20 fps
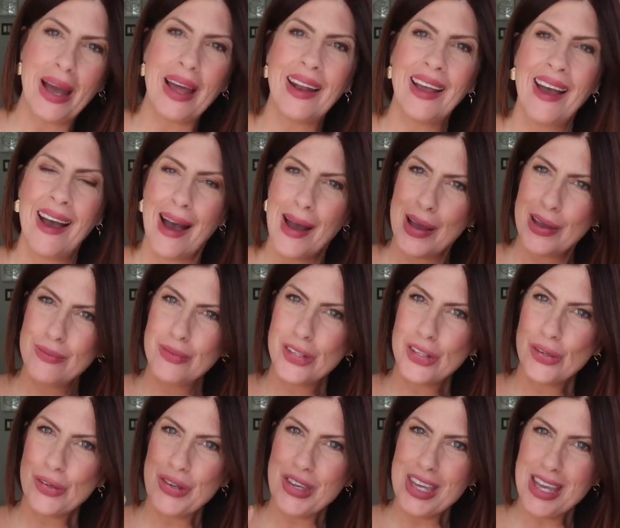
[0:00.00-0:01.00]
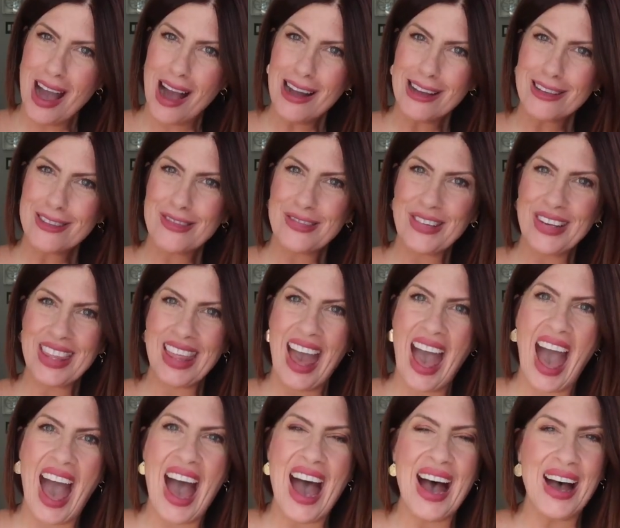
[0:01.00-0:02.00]
but I'm too young for
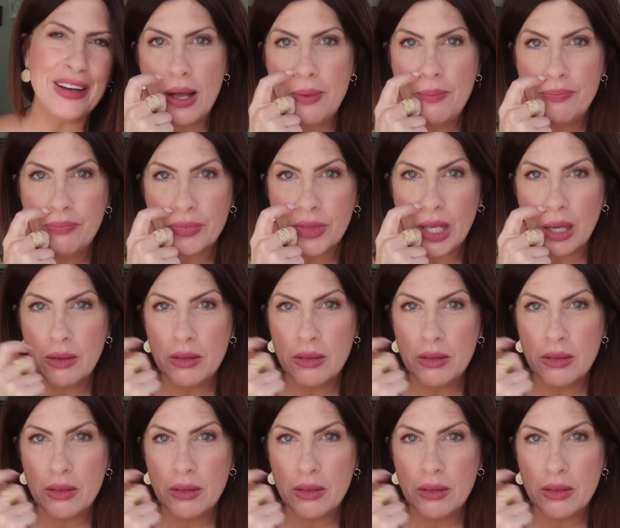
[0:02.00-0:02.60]
that.